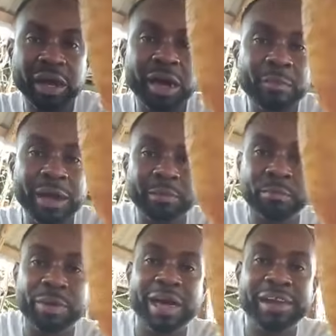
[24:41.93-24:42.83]
carbine
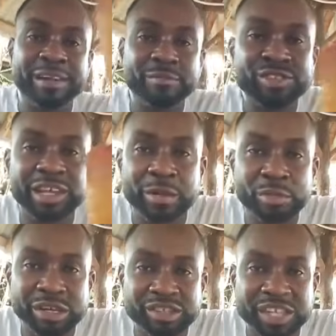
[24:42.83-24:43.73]
plant themselves at
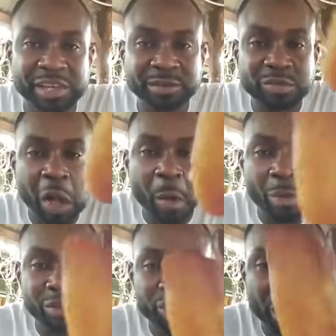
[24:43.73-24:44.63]
Brixton.
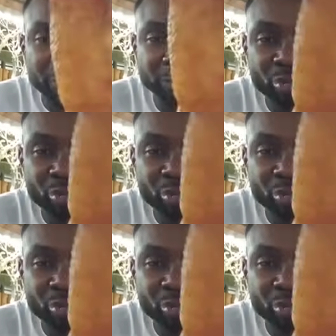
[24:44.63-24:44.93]
Watch ya.